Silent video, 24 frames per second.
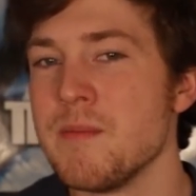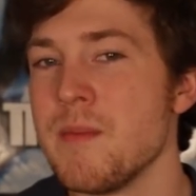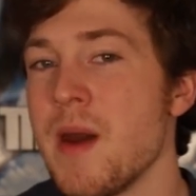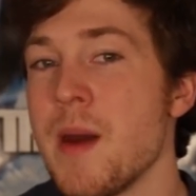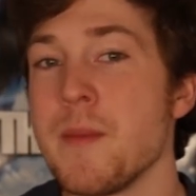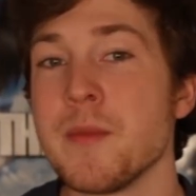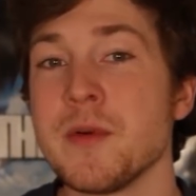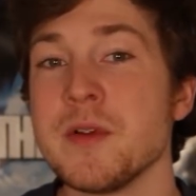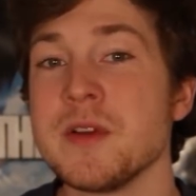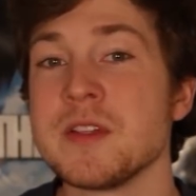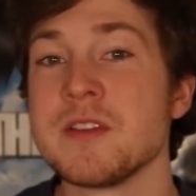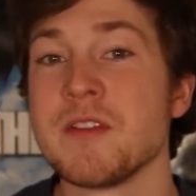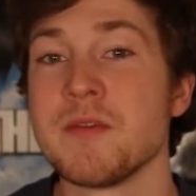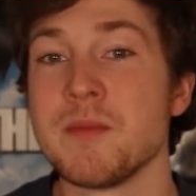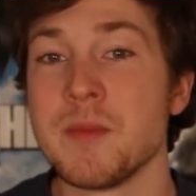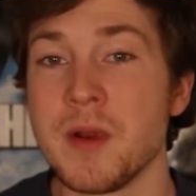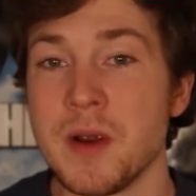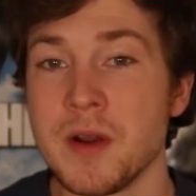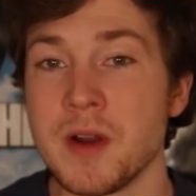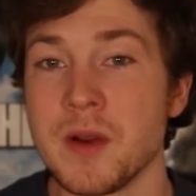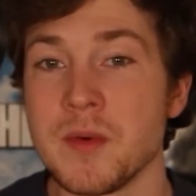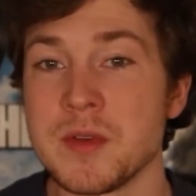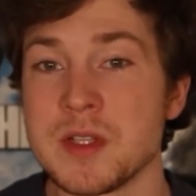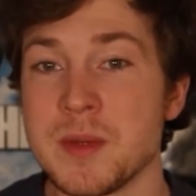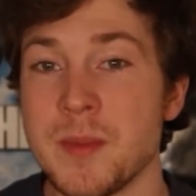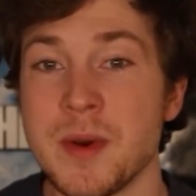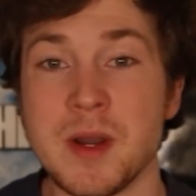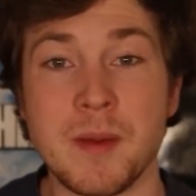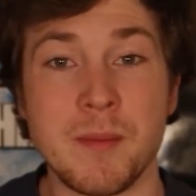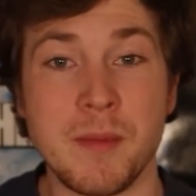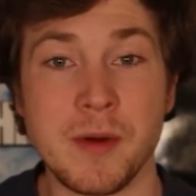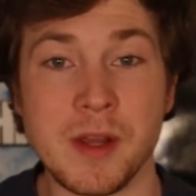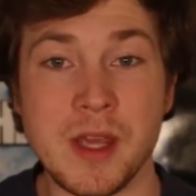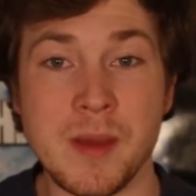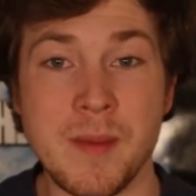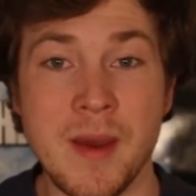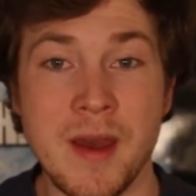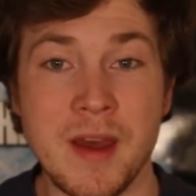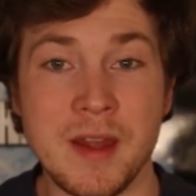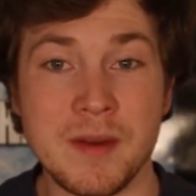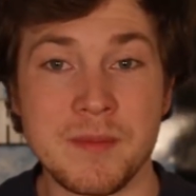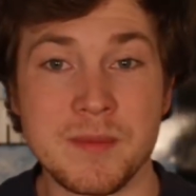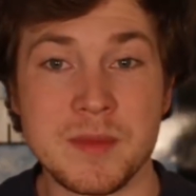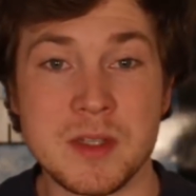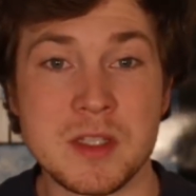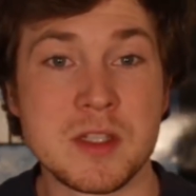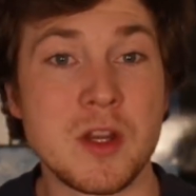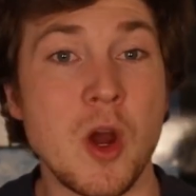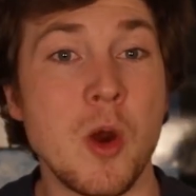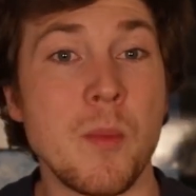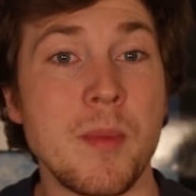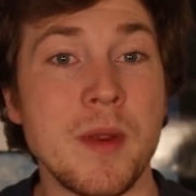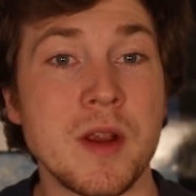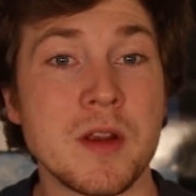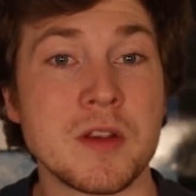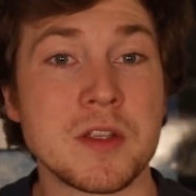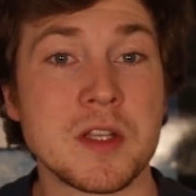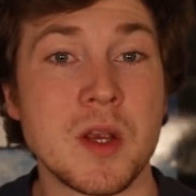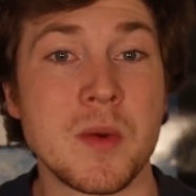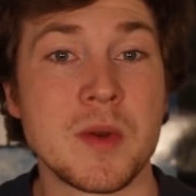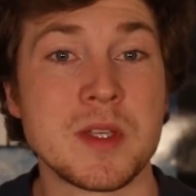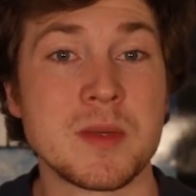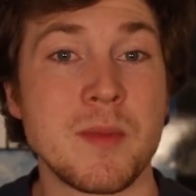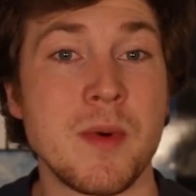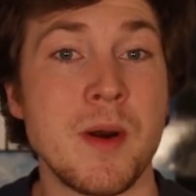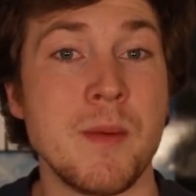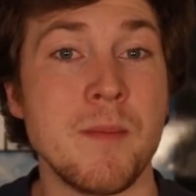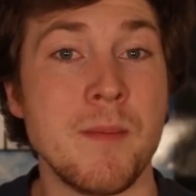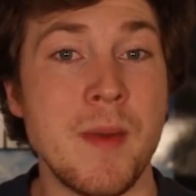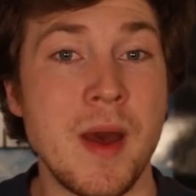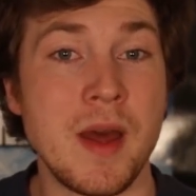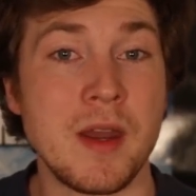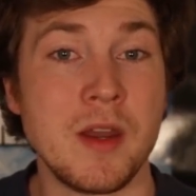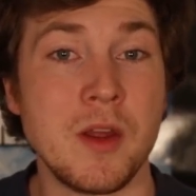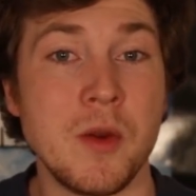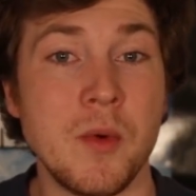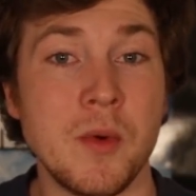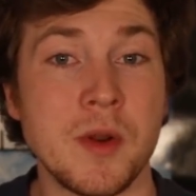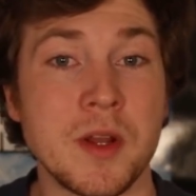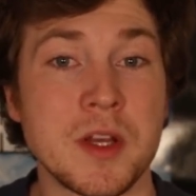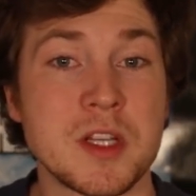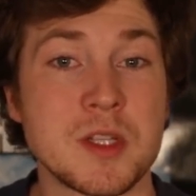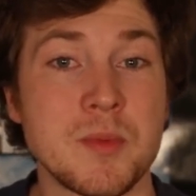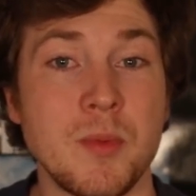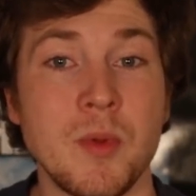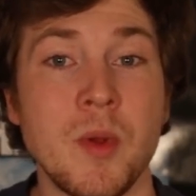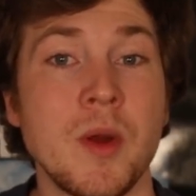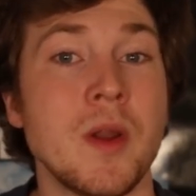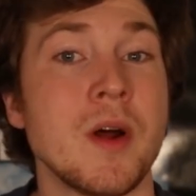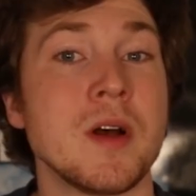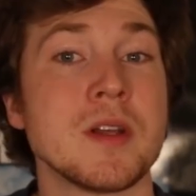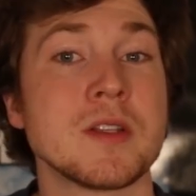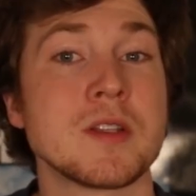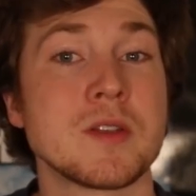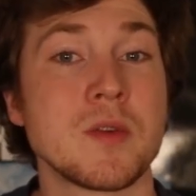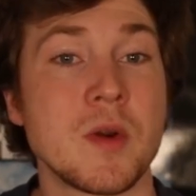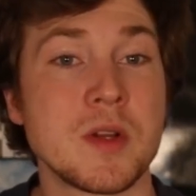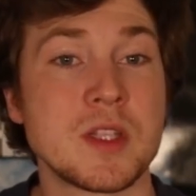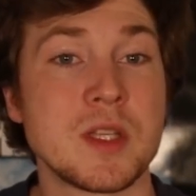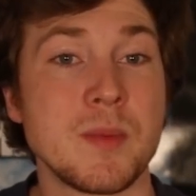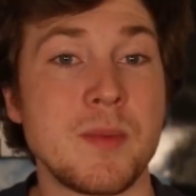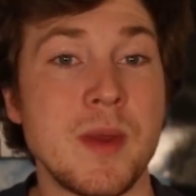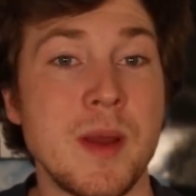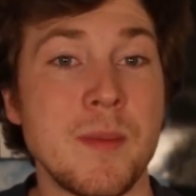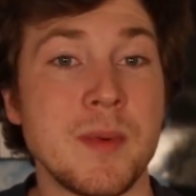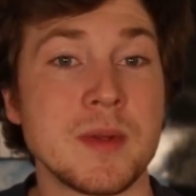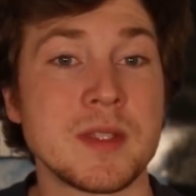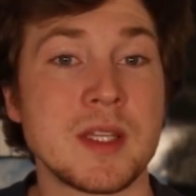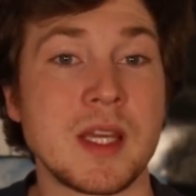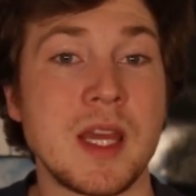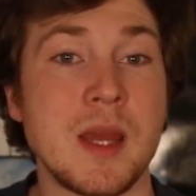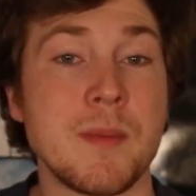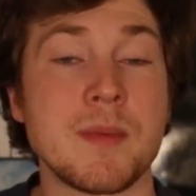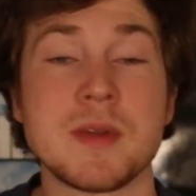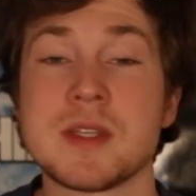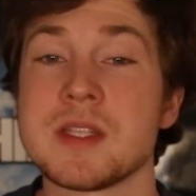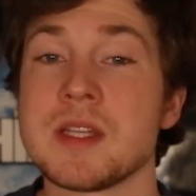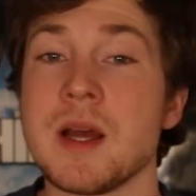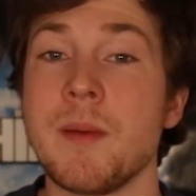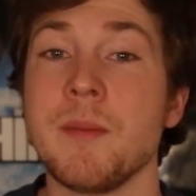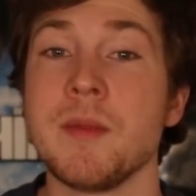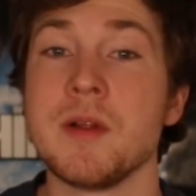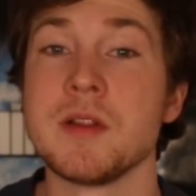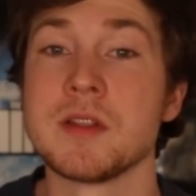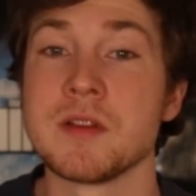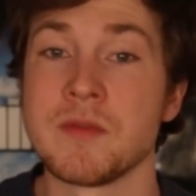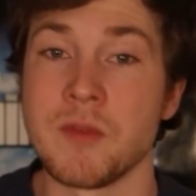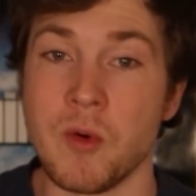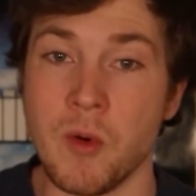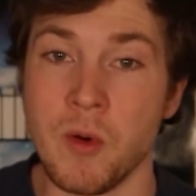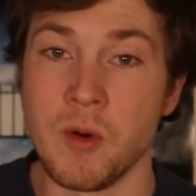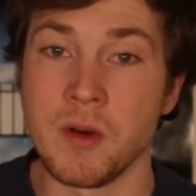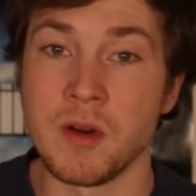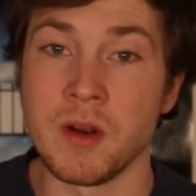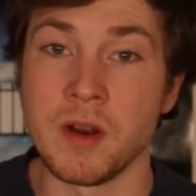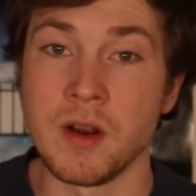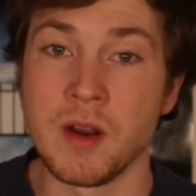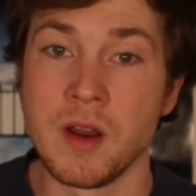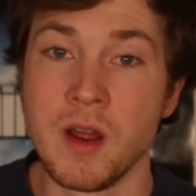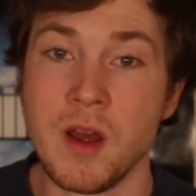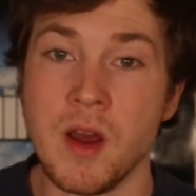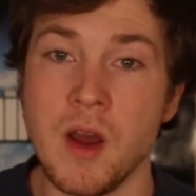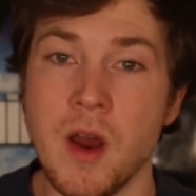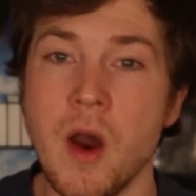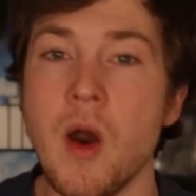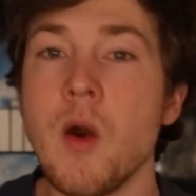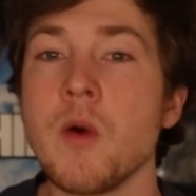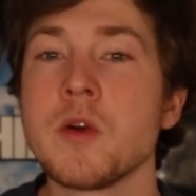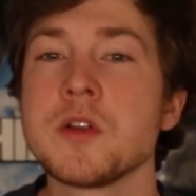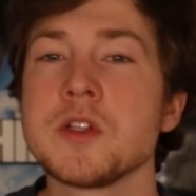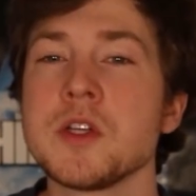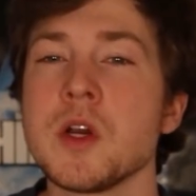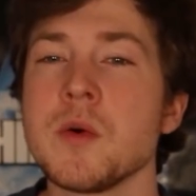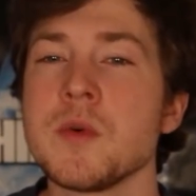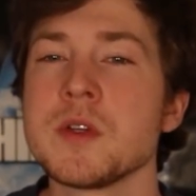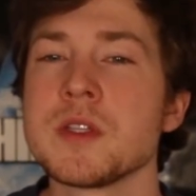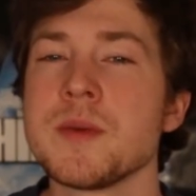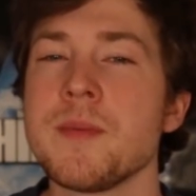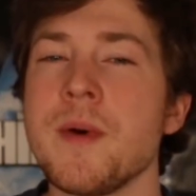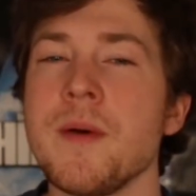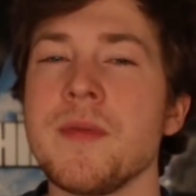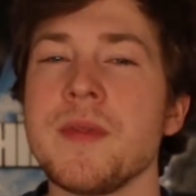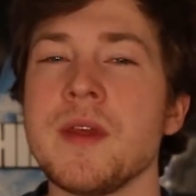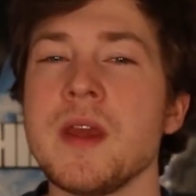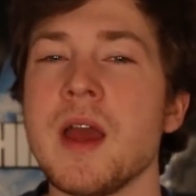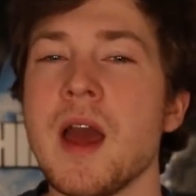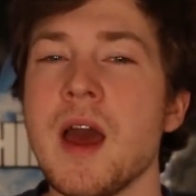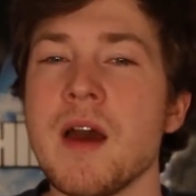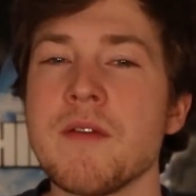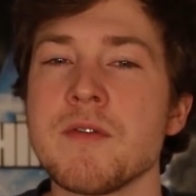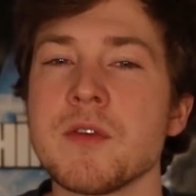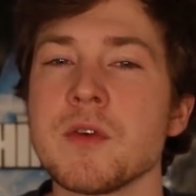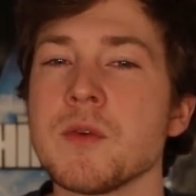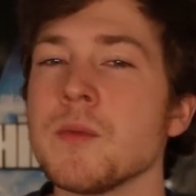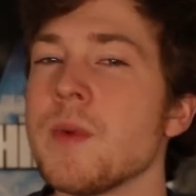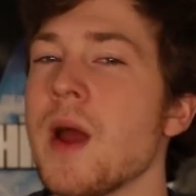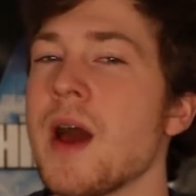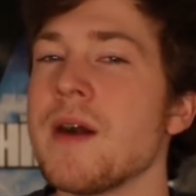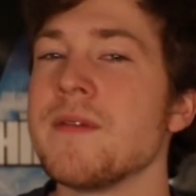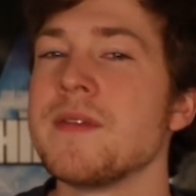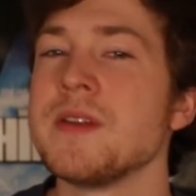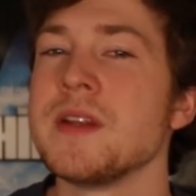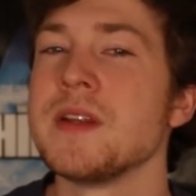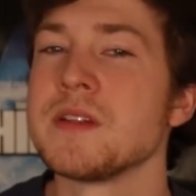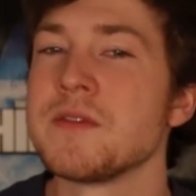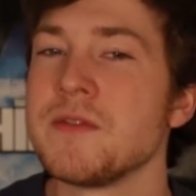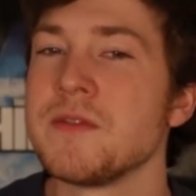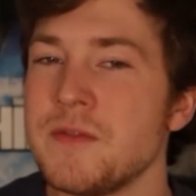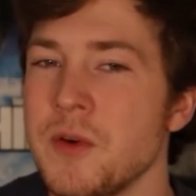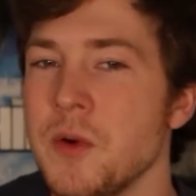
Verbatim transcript: Memories of Murder was about a boogeyman, Snowpiercer was about men who would exploit all sorts of people to keep a semblance of order, Okja was about the ever ravenous